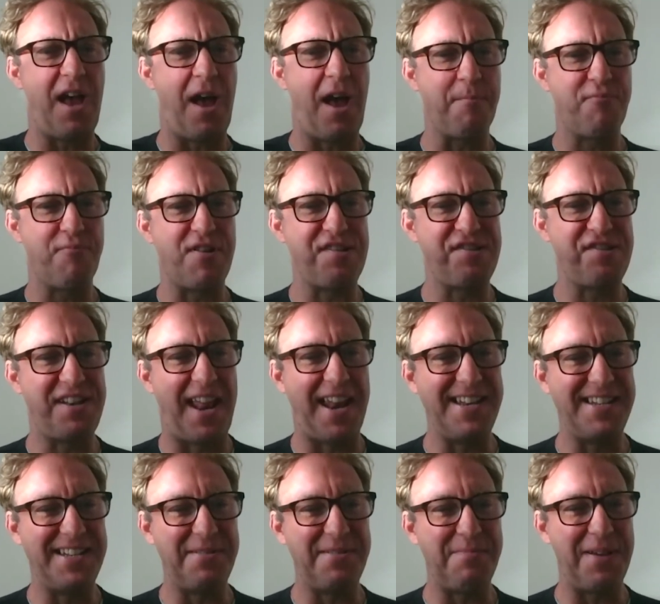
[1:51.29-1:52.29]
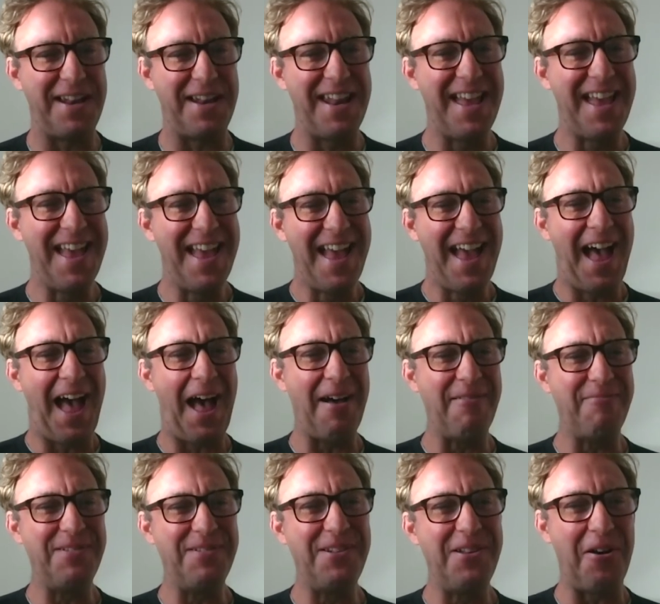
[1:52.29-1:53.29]
Unprecedented, but
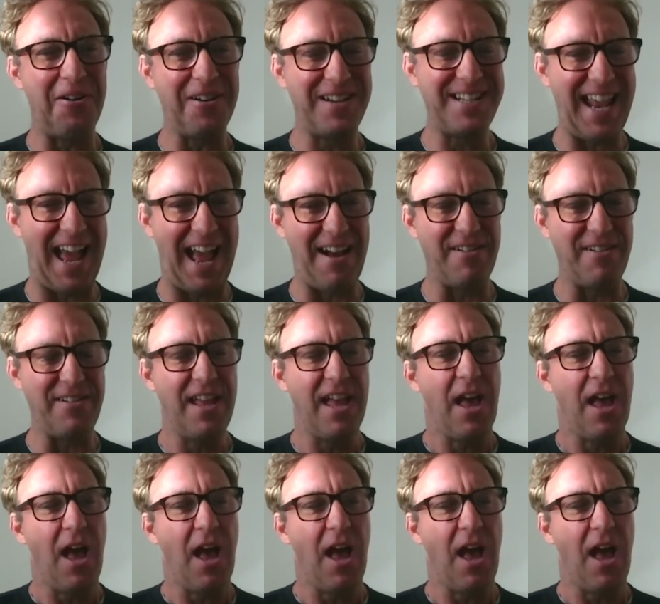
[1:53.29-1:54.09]
lockdown.